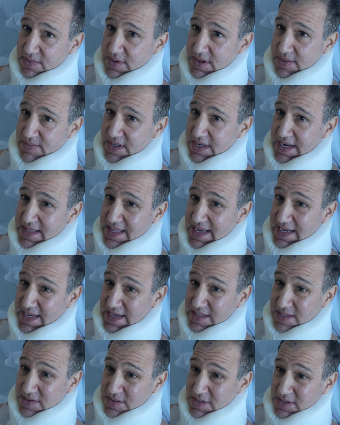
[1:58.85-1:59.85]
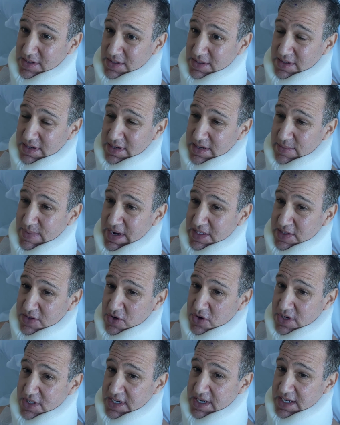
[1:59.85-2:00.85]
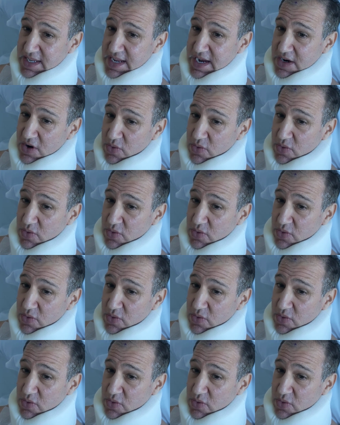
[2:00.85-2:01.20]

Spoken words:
I mean, I think it's about as good as it can get. Oh,